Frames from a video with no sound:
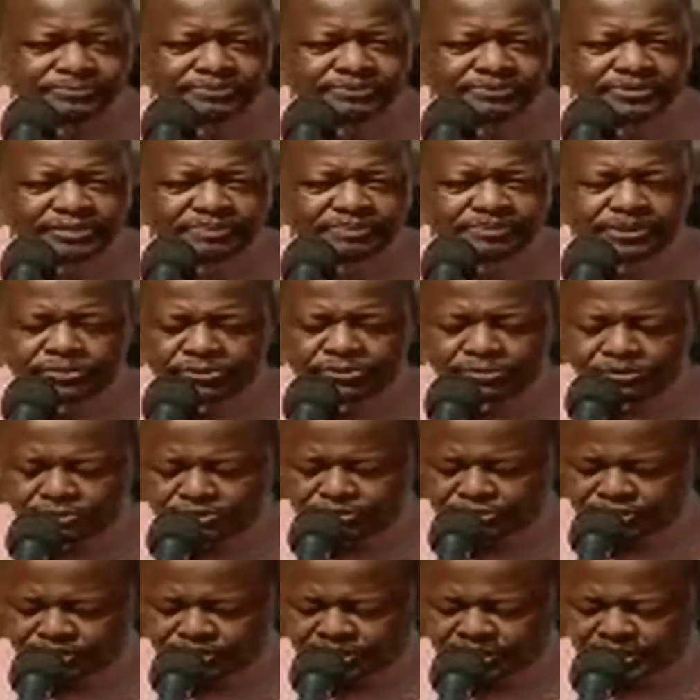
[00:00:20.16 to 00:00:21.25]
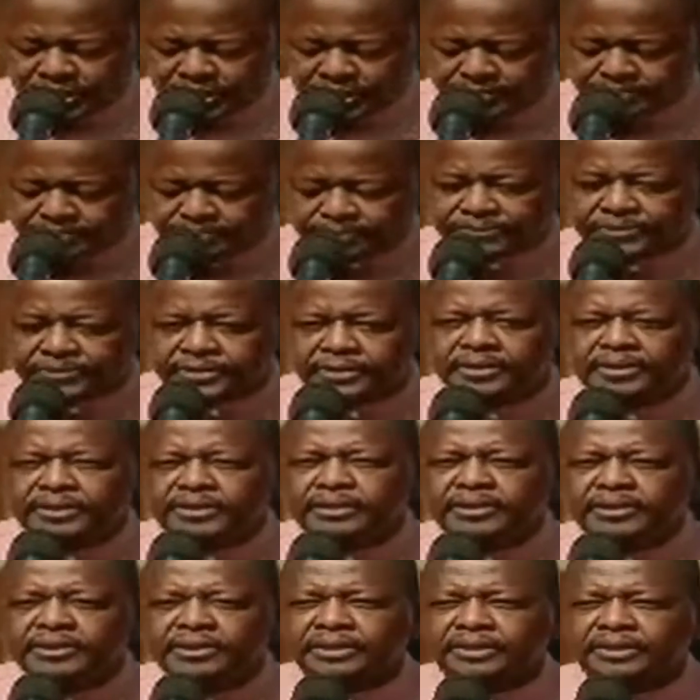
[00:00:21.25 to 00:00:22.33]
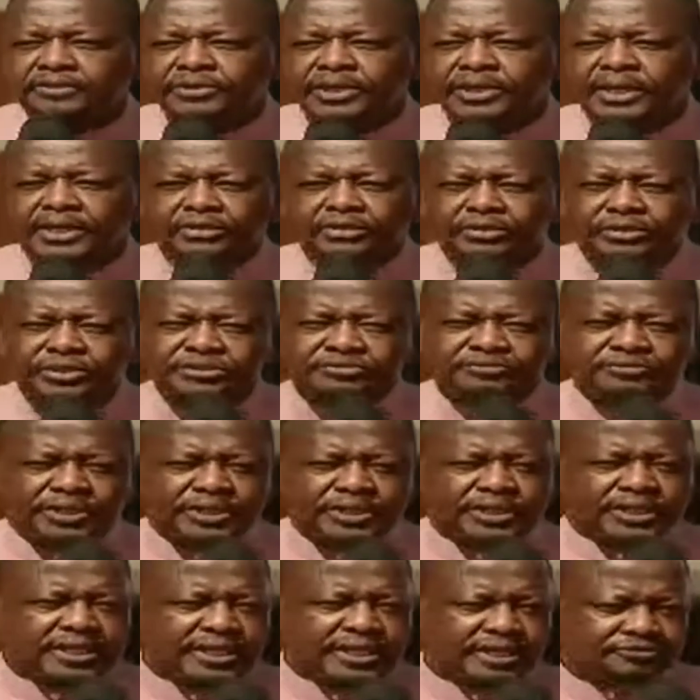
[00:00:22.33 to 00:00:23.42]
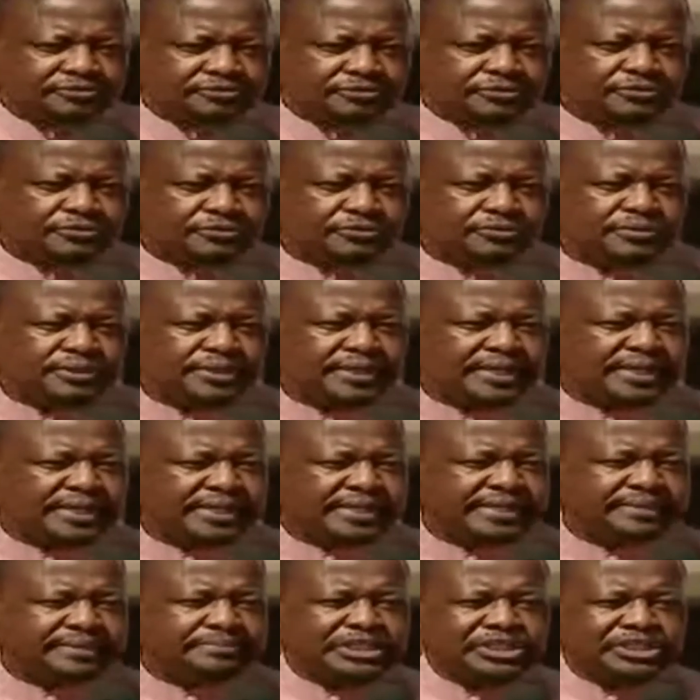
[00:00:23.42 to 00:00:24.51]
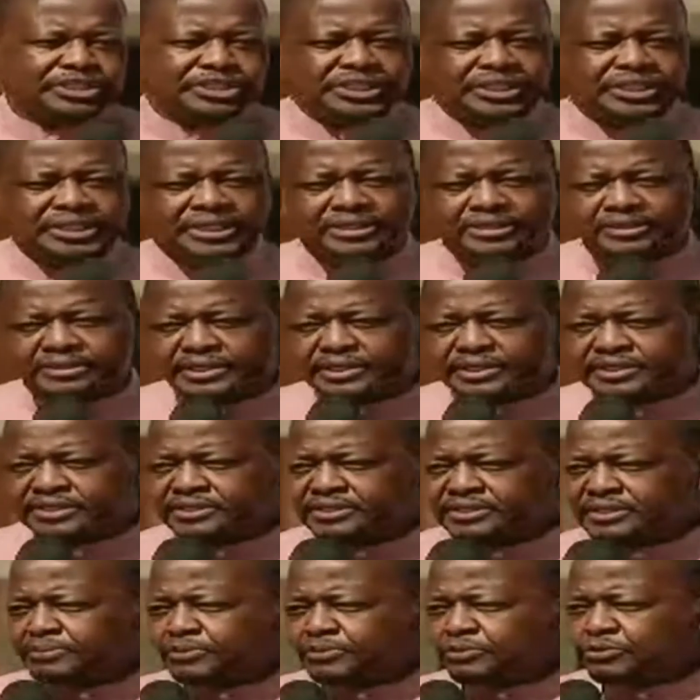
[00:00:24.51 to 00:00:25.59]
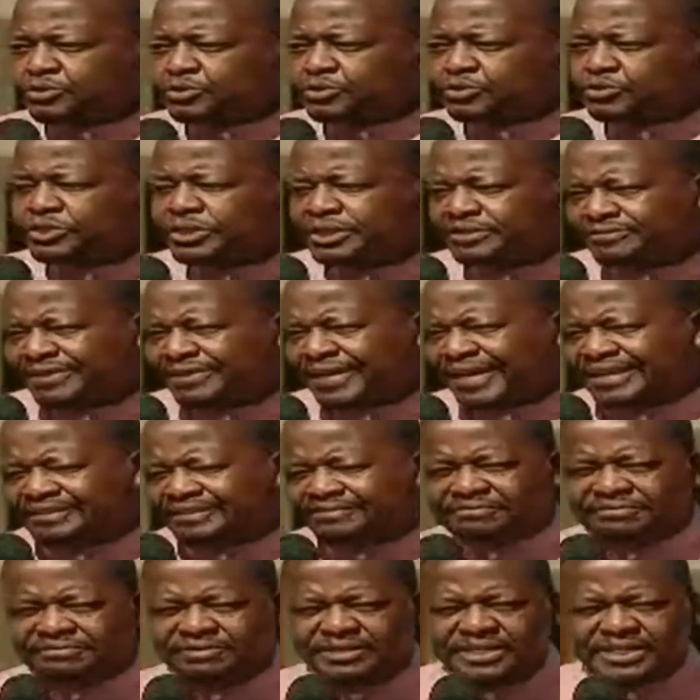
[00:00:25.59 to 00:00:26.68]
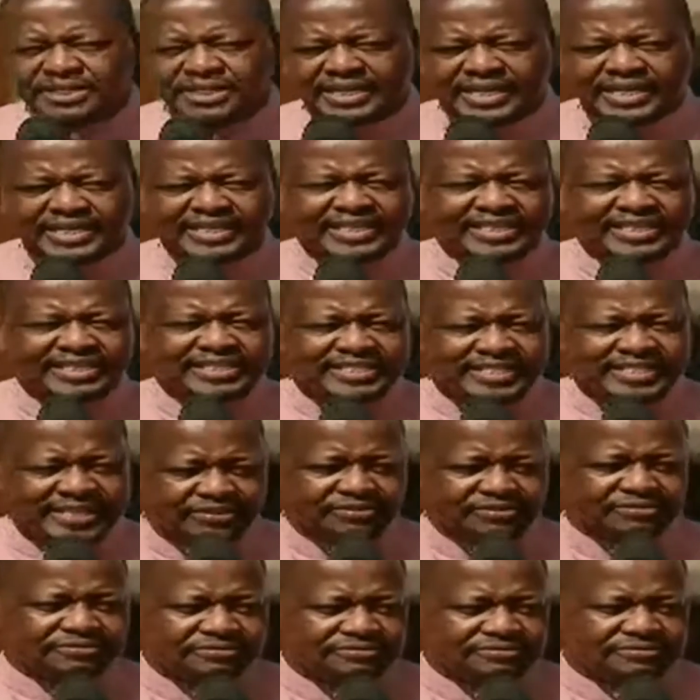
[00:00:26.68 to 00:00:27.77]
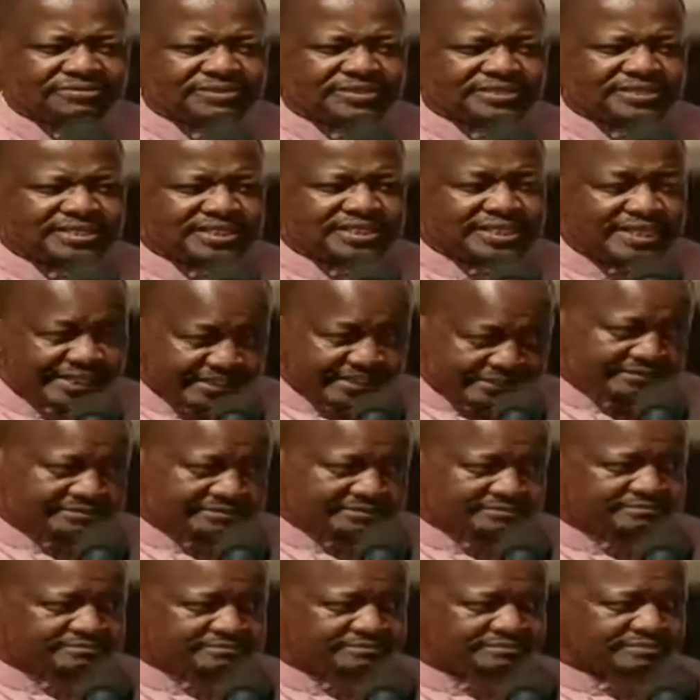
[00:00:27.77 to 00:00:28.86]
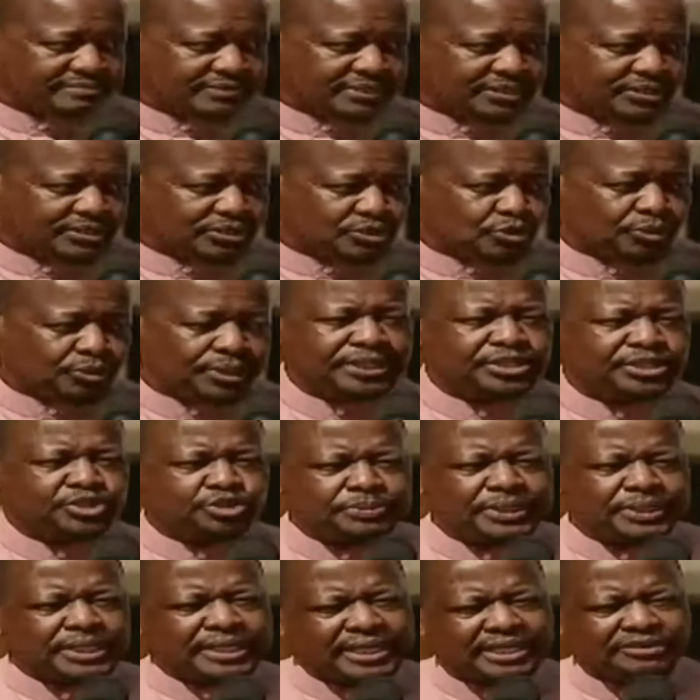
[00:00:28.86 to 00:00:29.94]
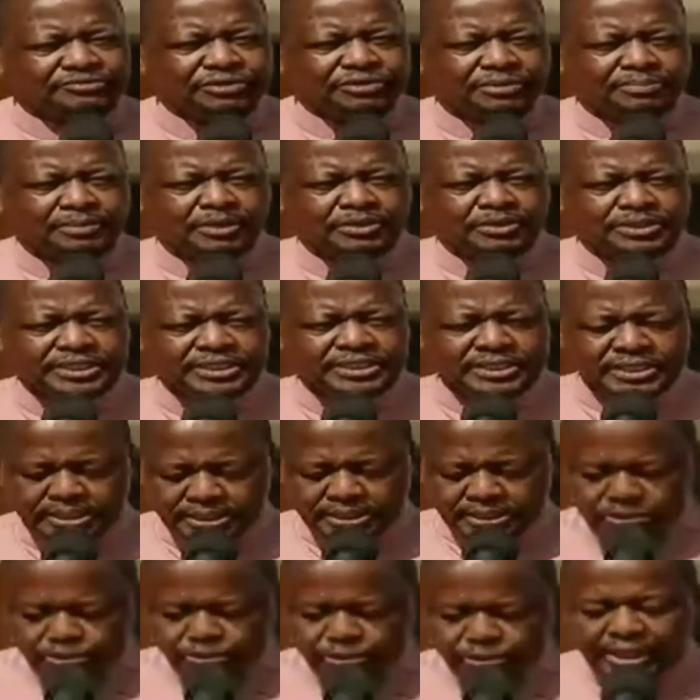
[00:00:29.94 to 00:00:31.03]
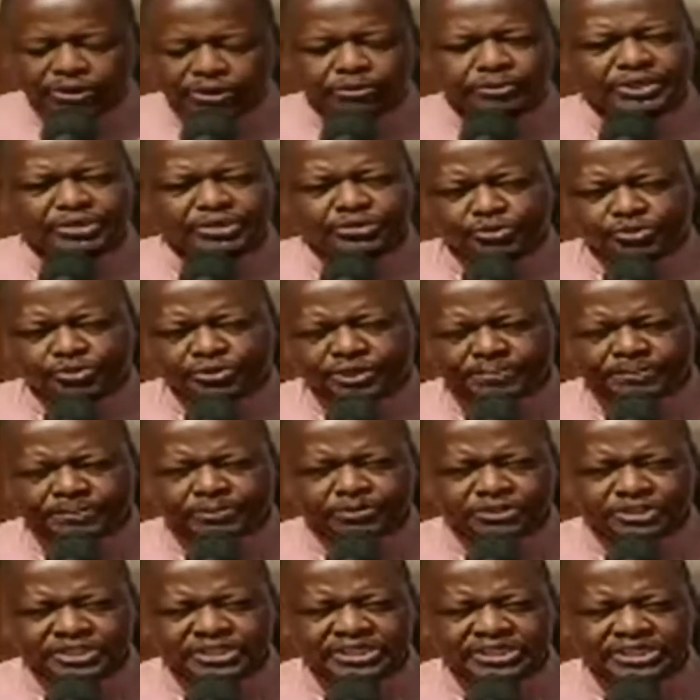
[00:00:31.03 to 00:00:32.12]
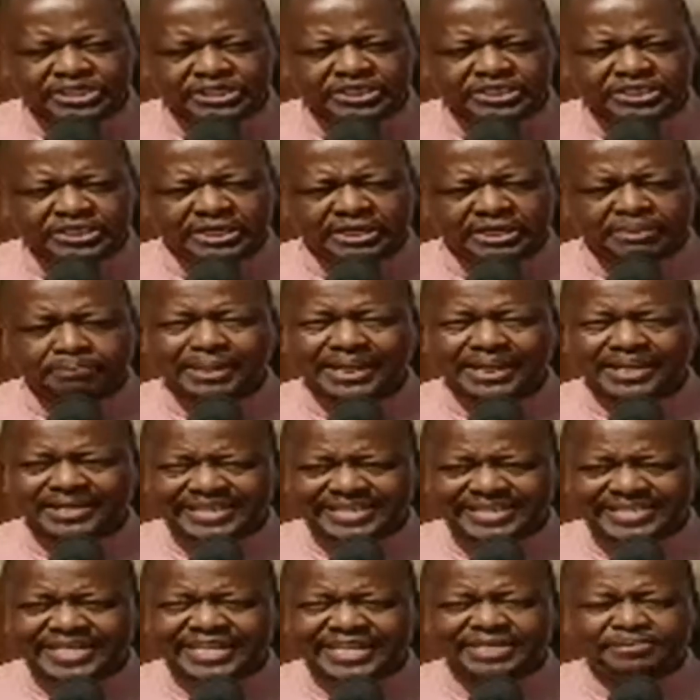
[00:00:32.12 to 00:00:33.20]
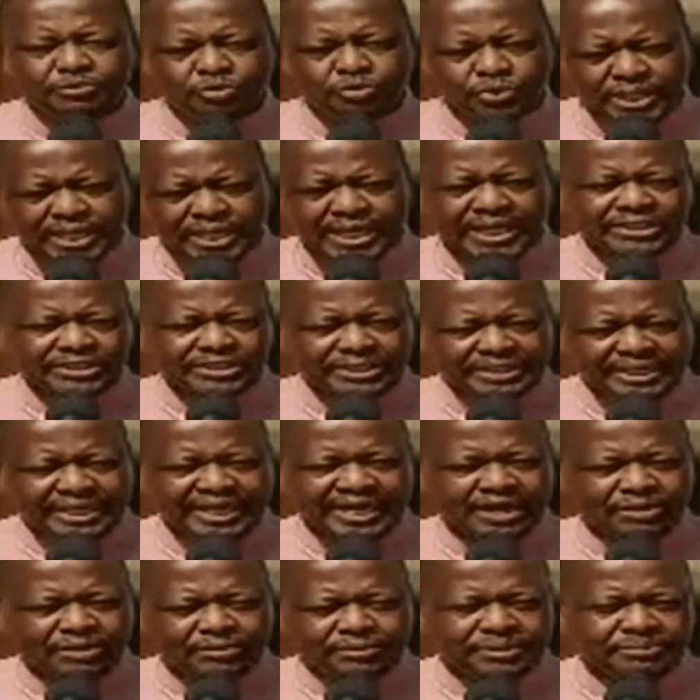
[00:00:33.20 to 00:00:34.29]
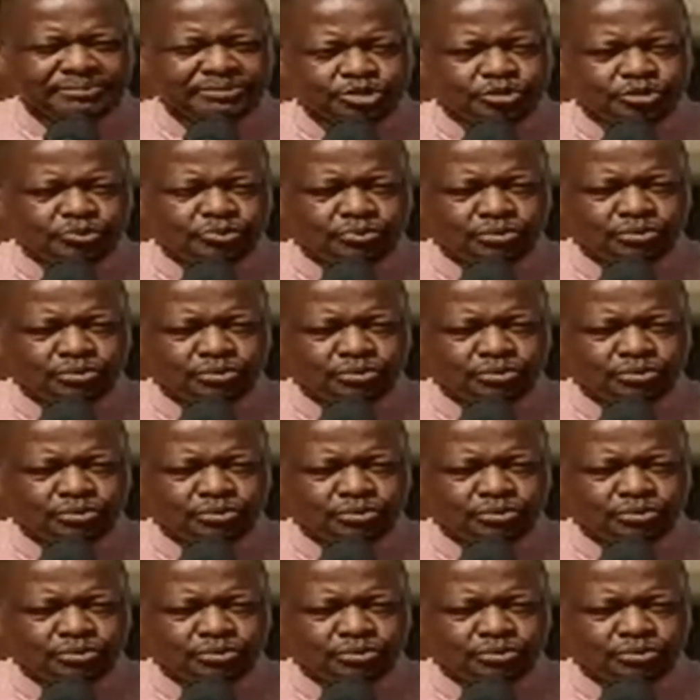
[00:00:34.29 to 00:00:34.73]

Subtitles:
because if you are not very careful, then the machine that is supposed to save life can itself kill. So we need to be careful about it. We are going through the processes. By the time we actually allow them to